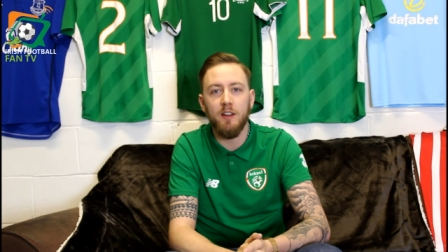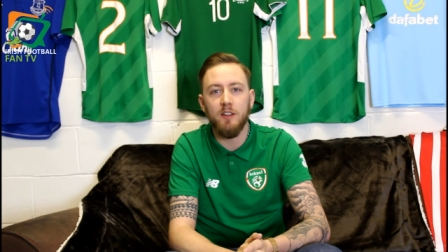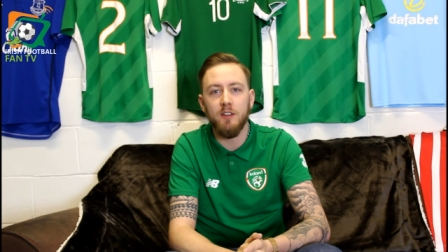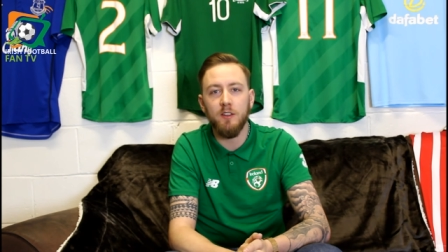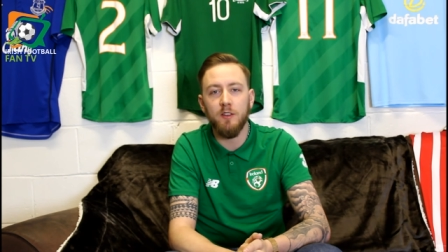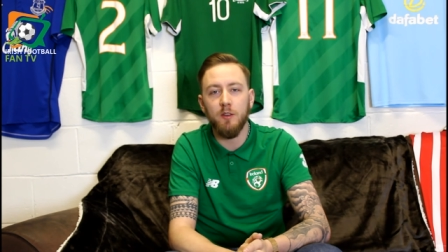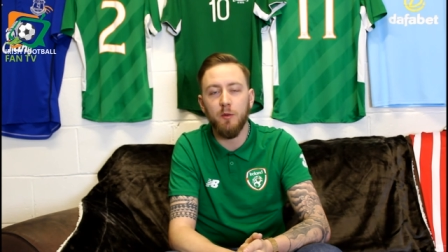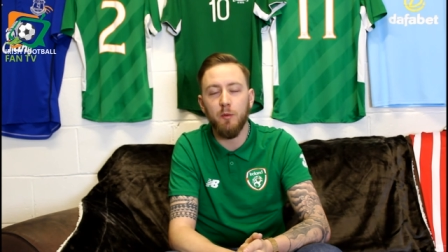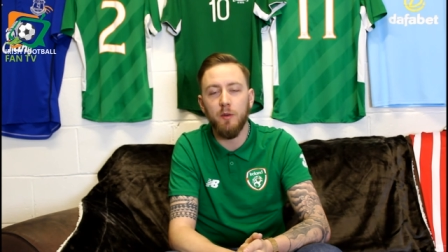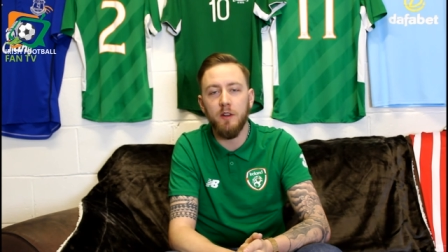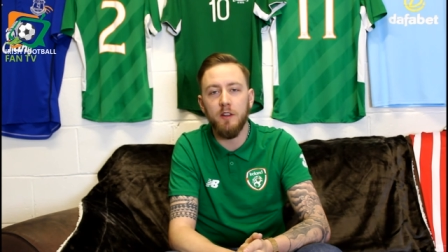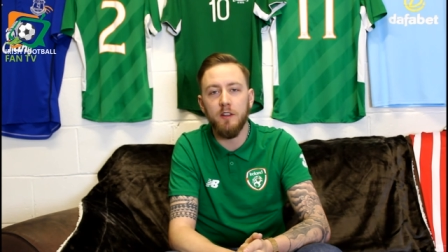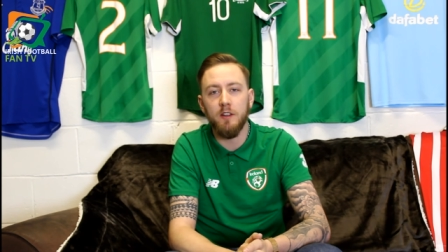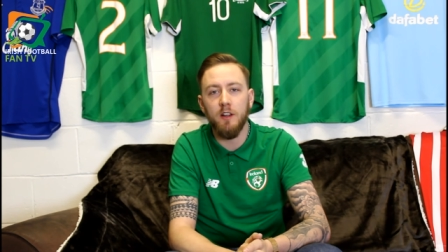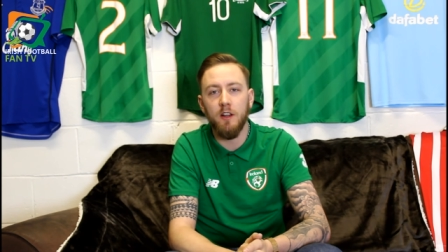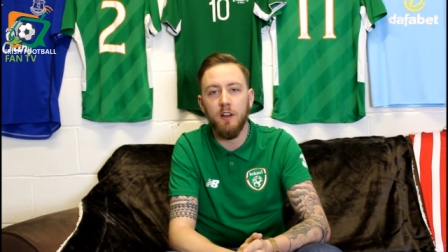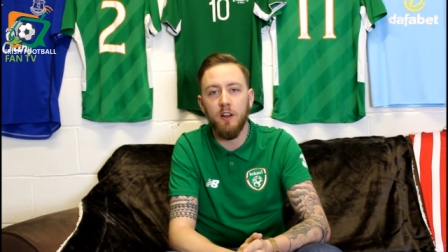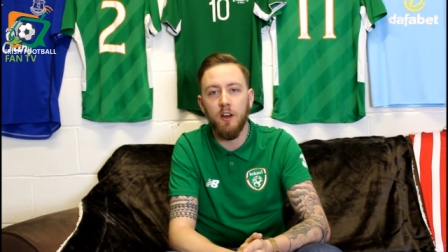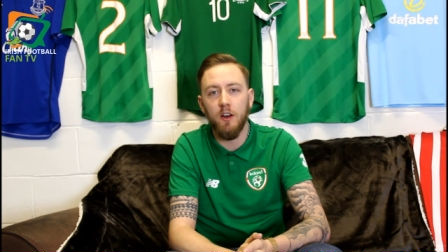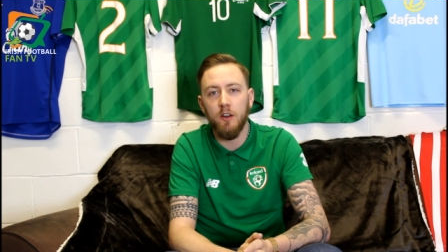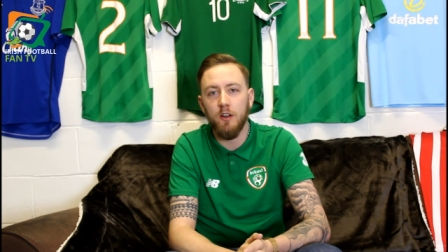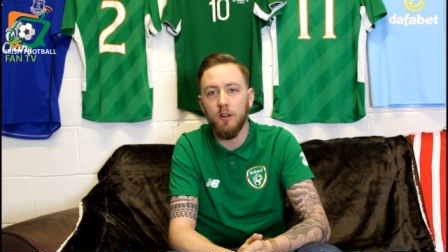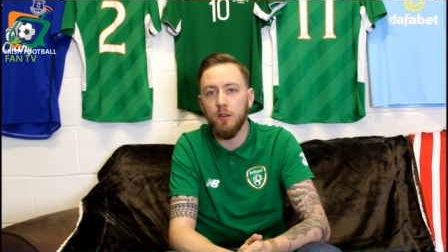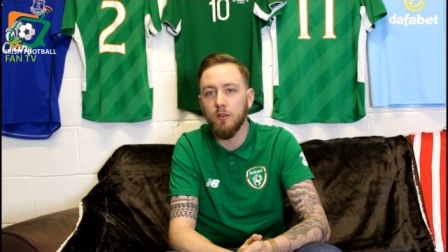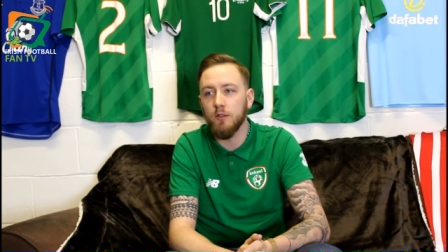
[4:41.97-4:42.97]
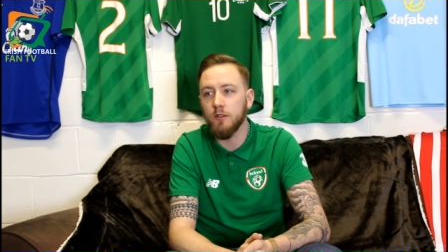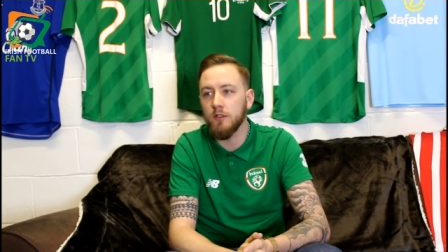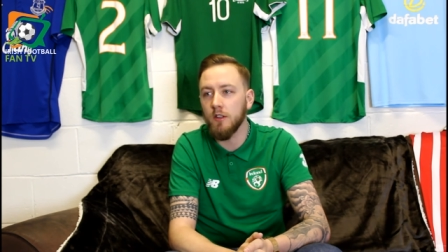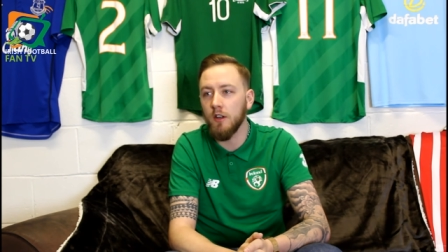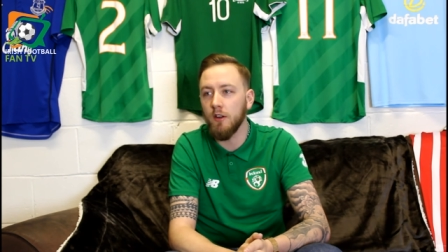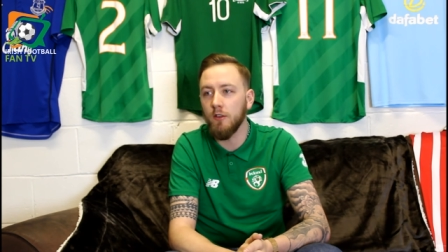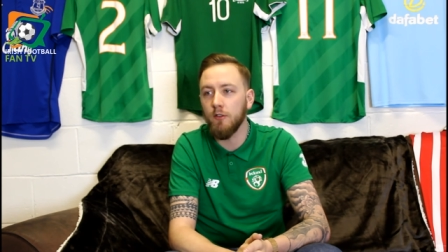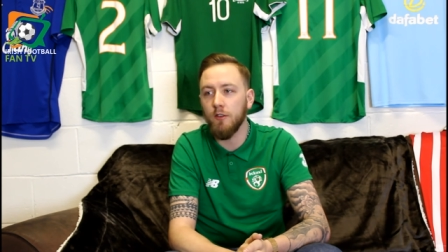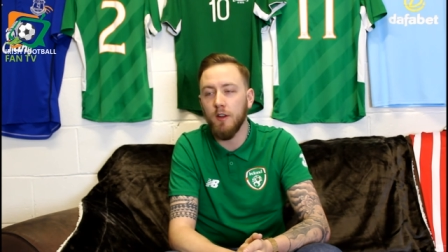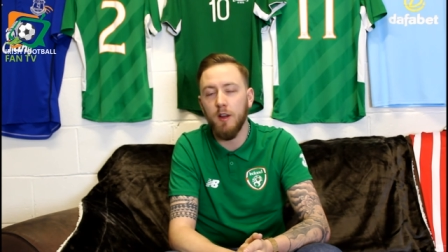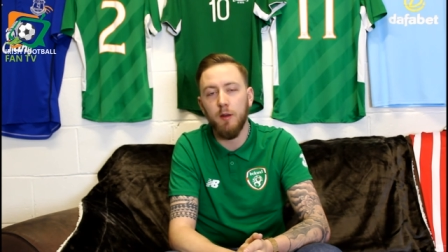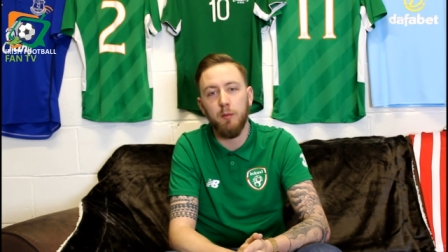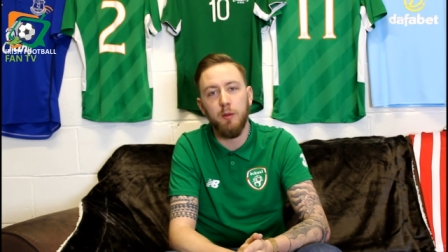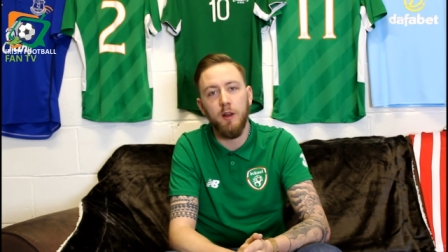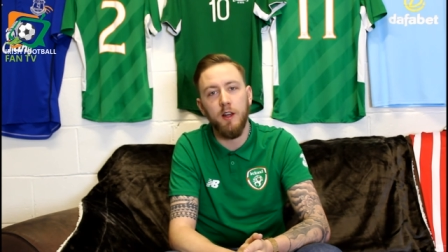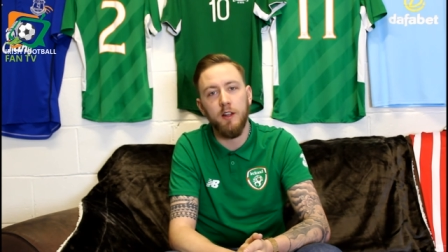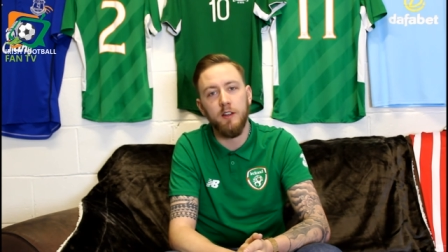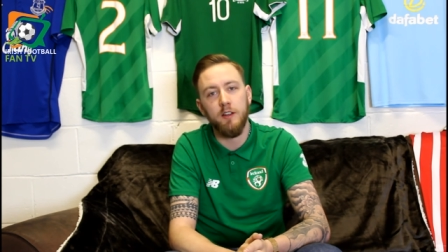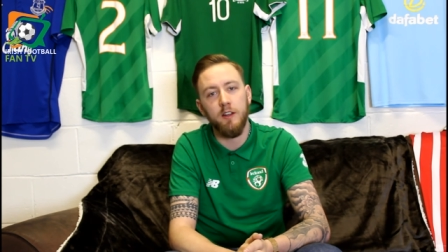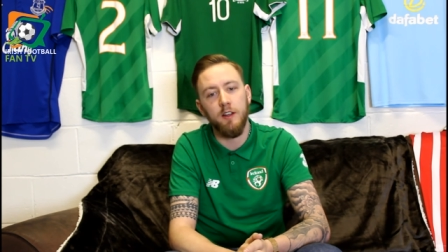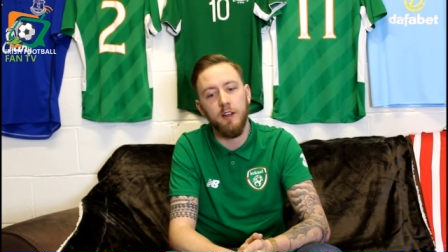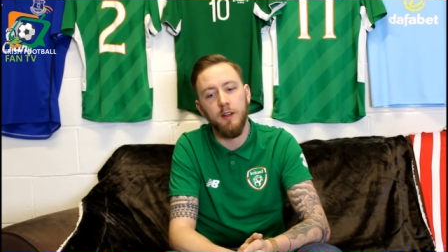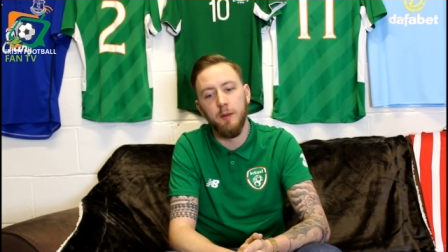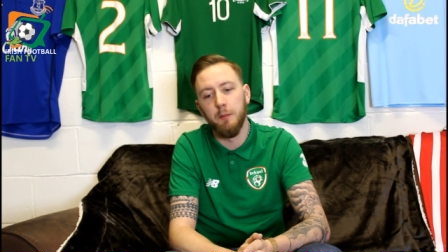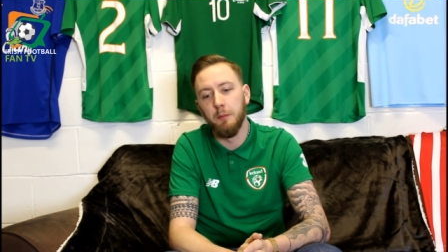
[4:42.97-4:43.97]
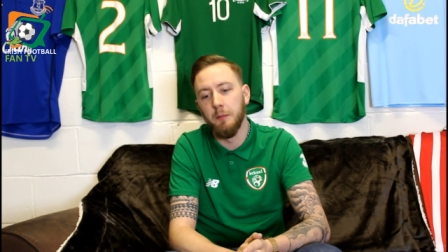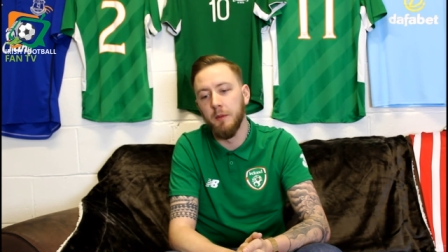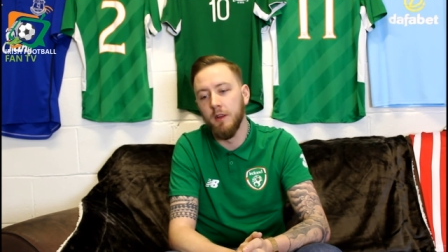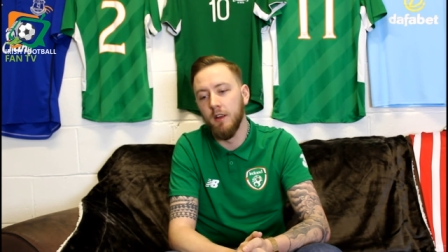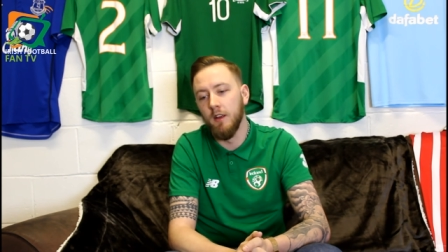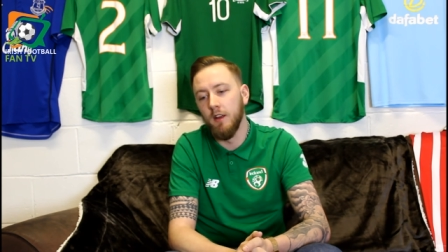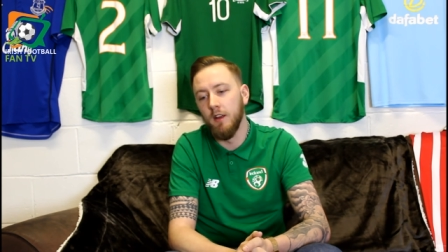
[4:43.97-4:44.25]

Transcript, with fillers: He's at the win of the lotto, so fair play to him.